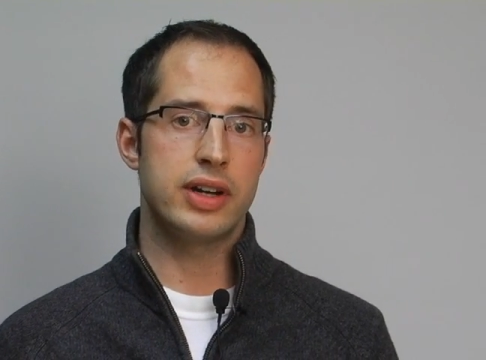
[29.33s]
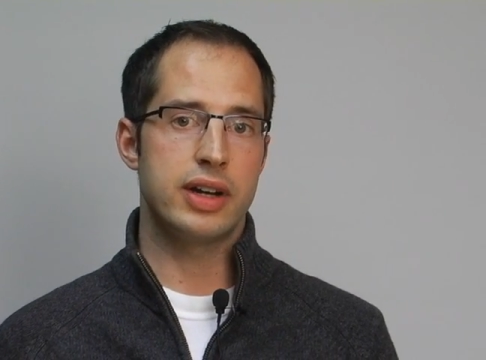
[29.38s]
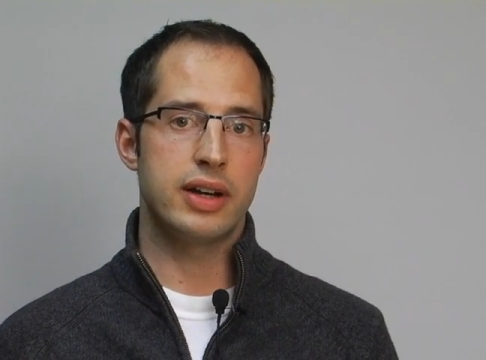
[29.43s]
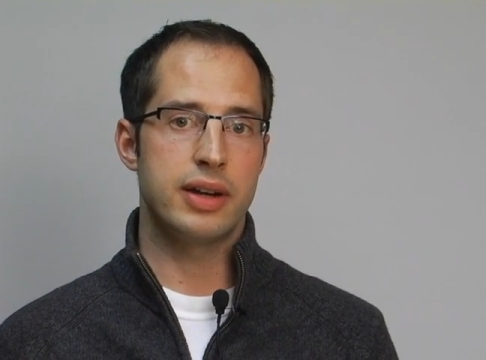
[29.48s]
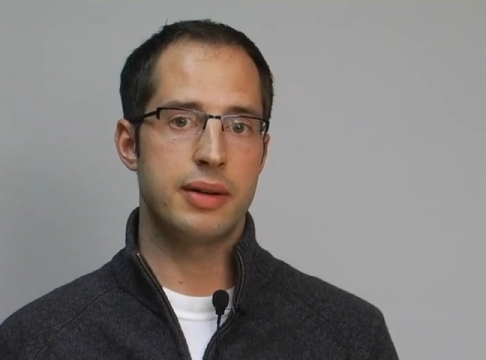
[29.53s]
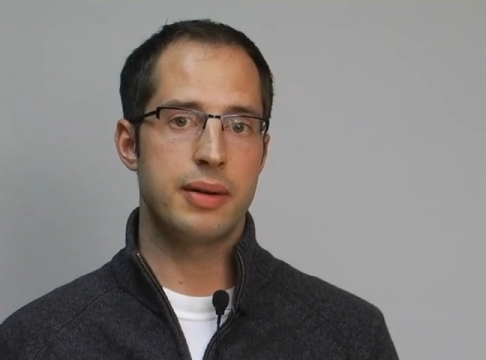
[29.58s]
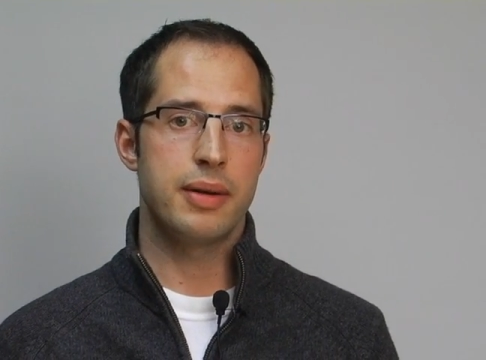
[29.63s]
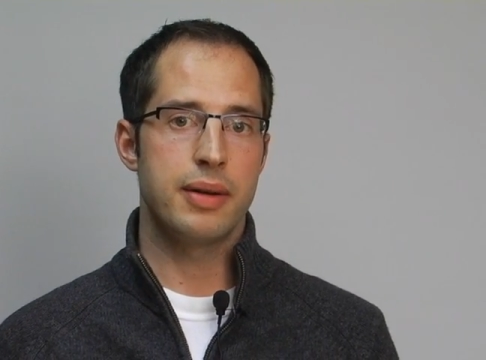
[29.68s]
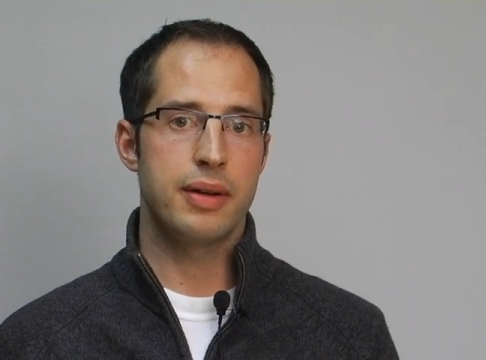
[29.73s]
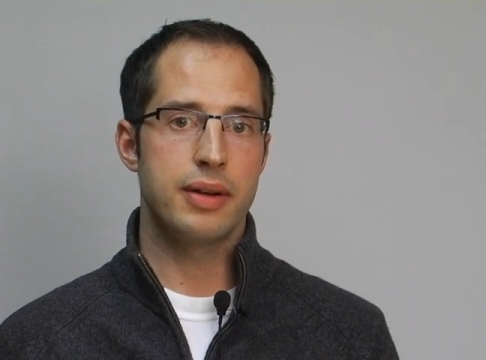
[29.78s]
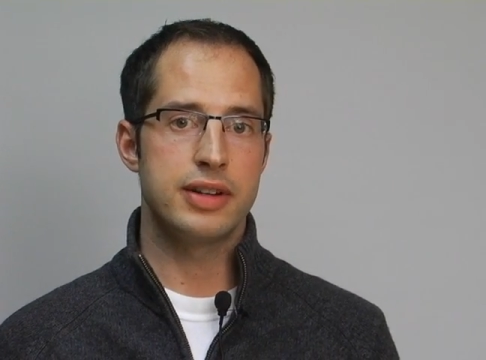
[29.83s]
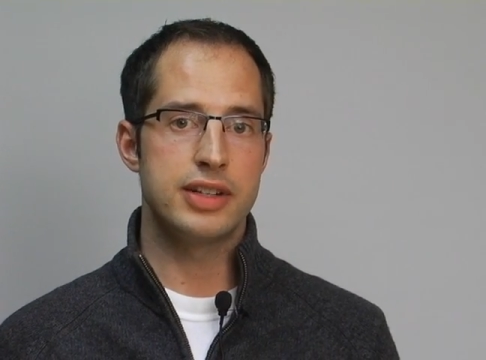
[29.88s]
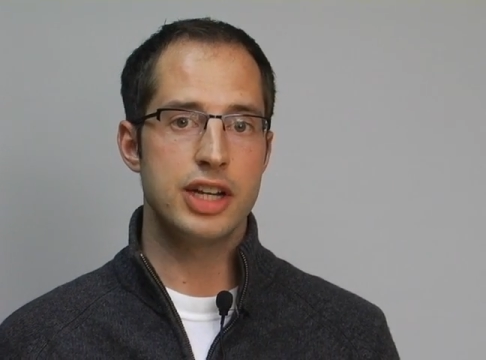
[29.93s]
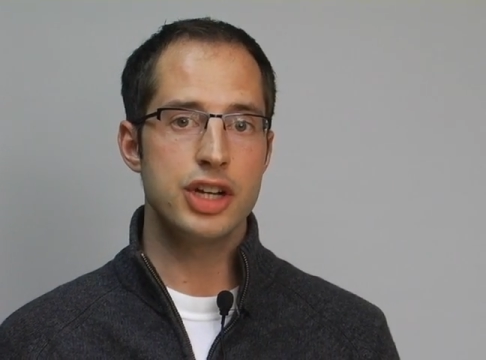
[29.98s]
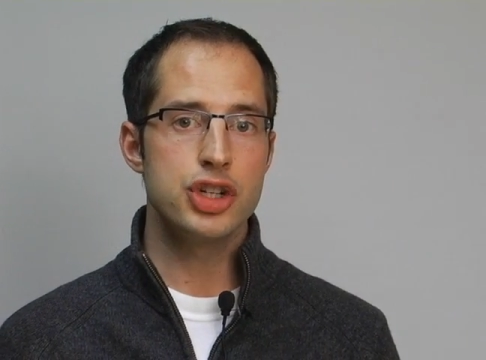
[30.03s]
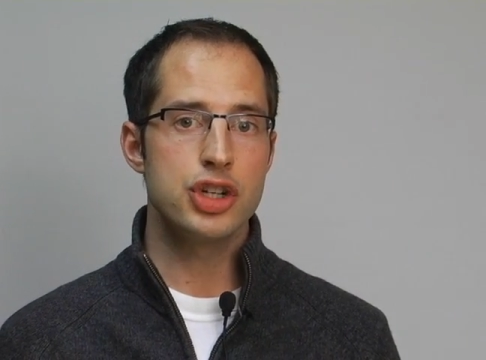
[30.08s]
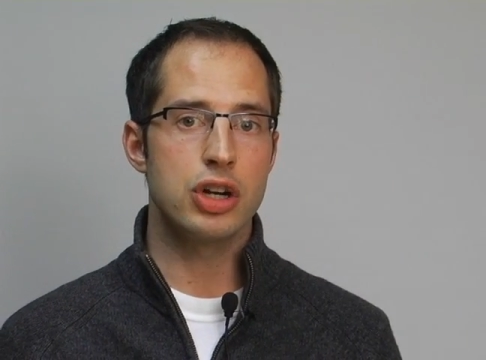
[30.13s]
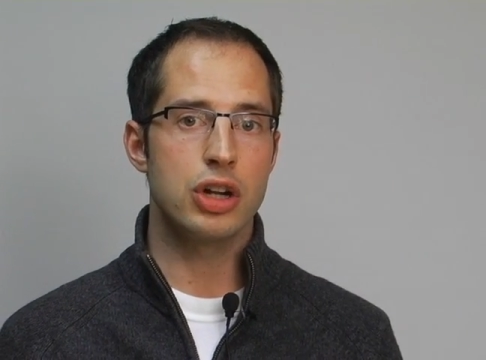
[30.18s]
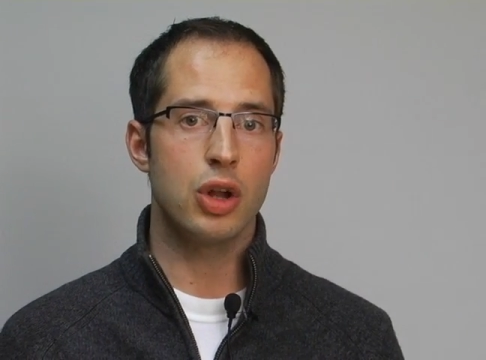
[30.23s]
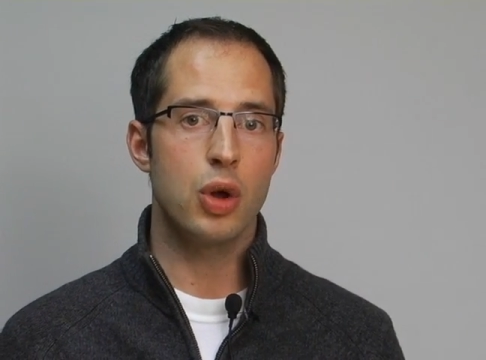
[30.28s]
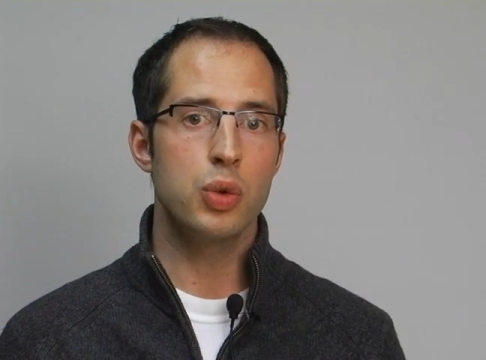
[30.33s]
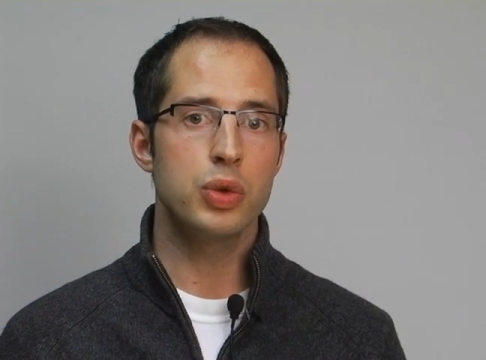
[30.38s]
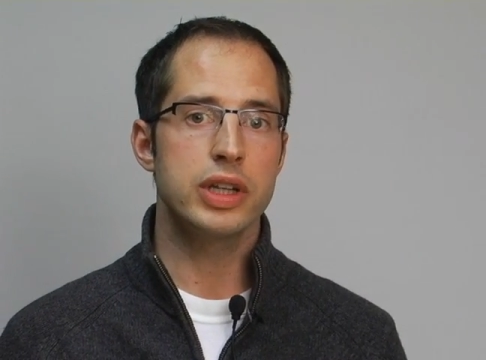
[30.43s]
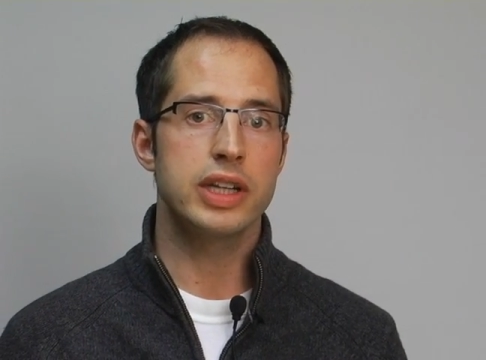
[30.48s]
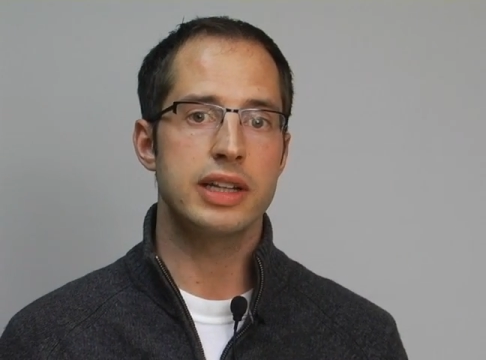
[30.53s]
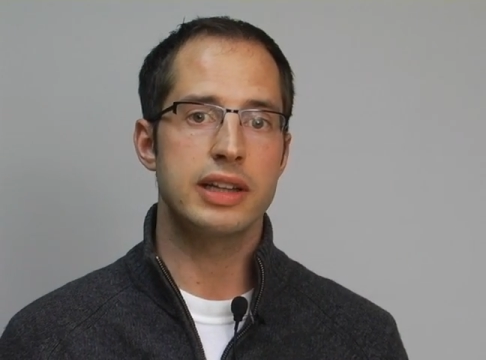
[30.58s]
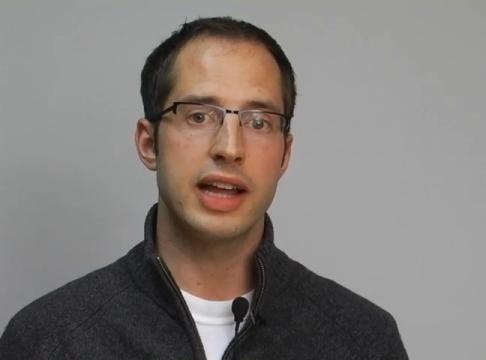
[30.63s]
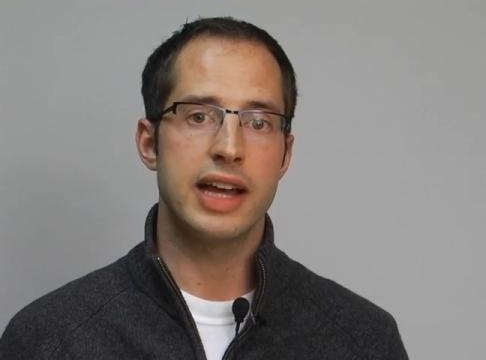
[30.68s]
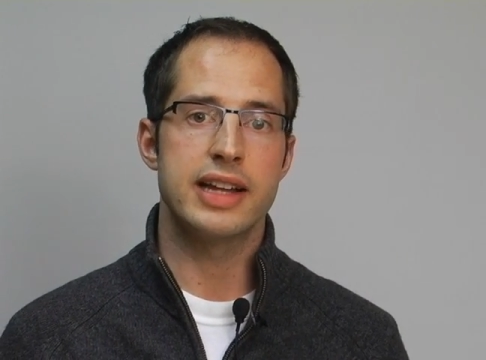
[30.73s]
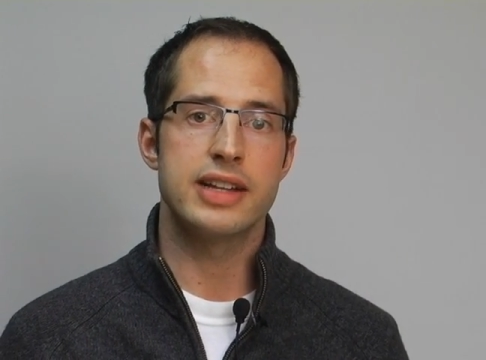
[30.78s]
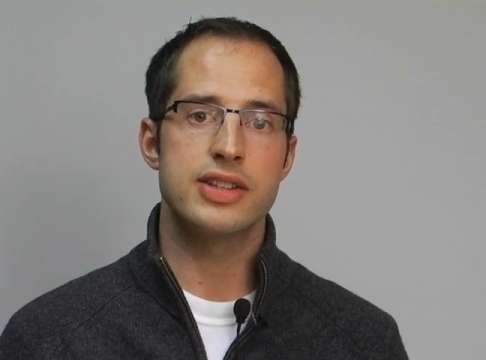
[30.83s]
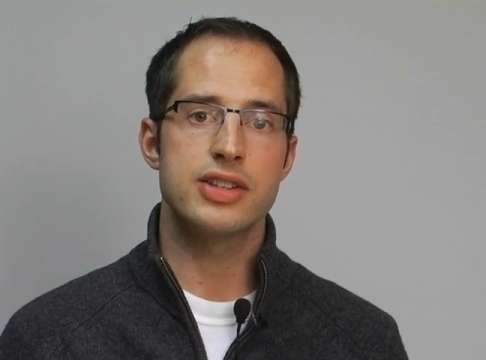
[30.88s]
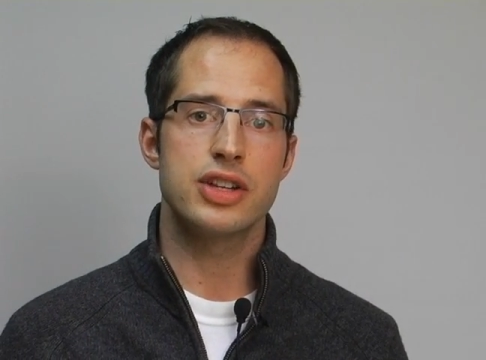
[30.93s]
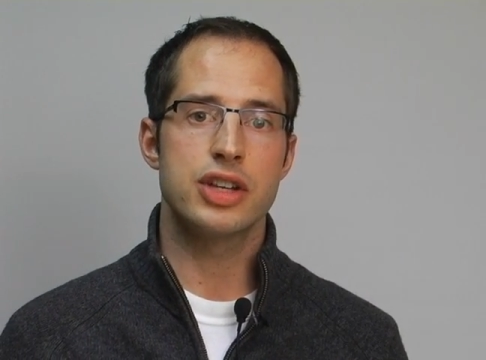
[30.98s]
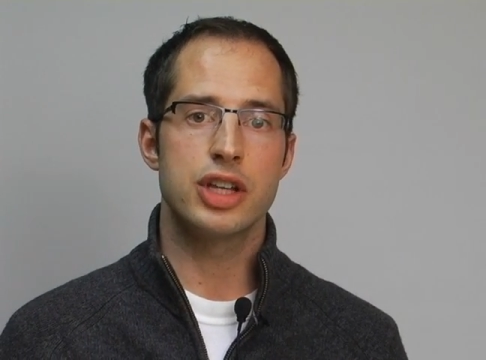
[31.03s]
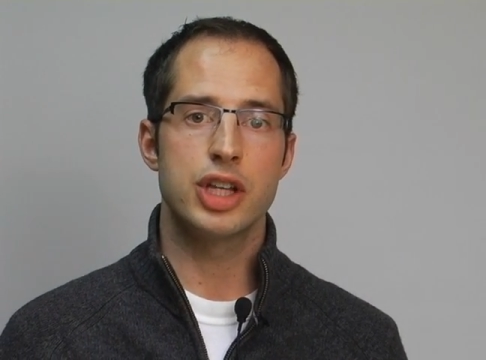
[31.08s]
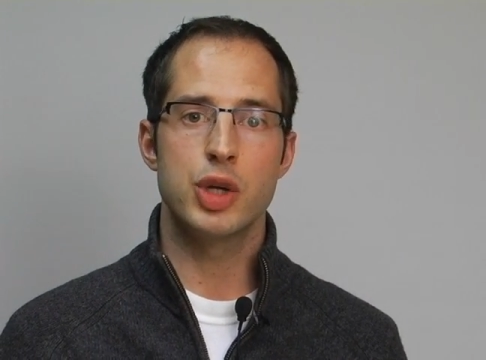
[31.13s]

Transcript: a digital-only lens,